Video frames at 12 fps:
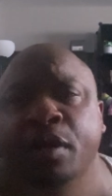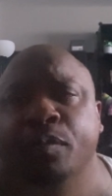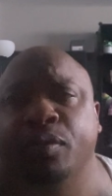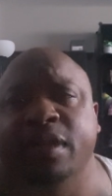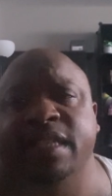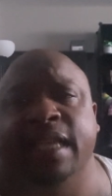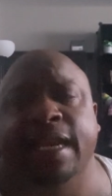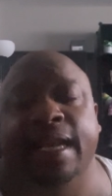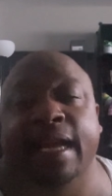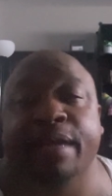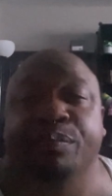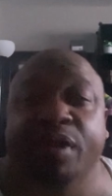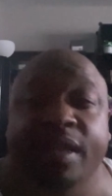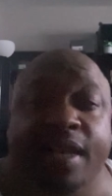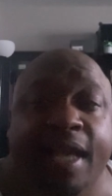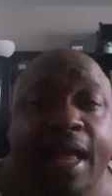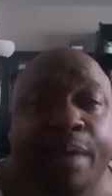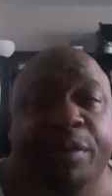Press that like button,
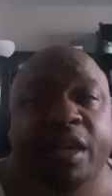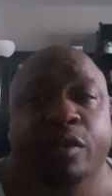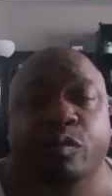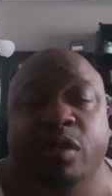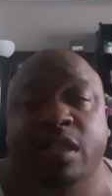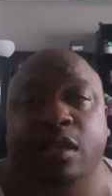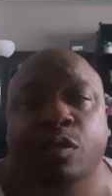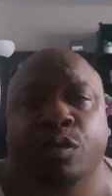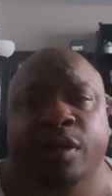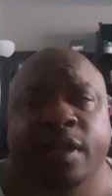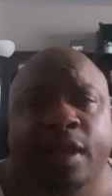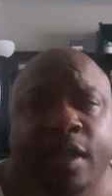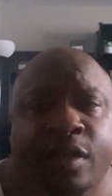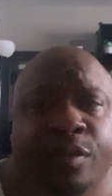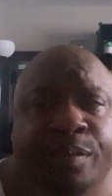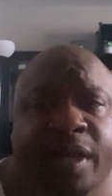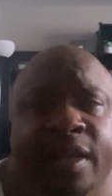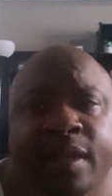comment on what's going
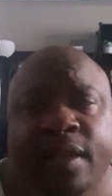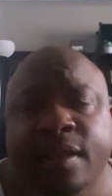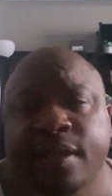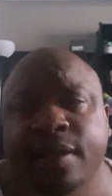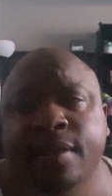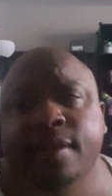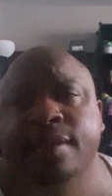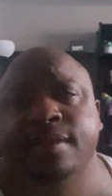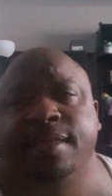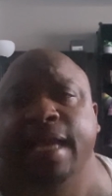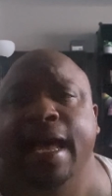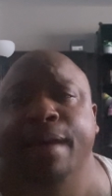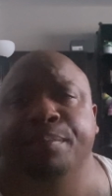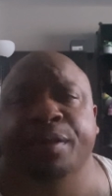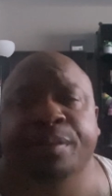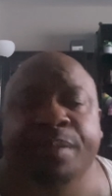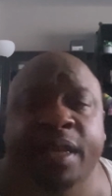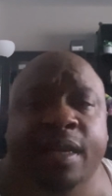on, man. Topic,
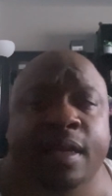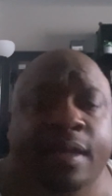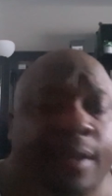man.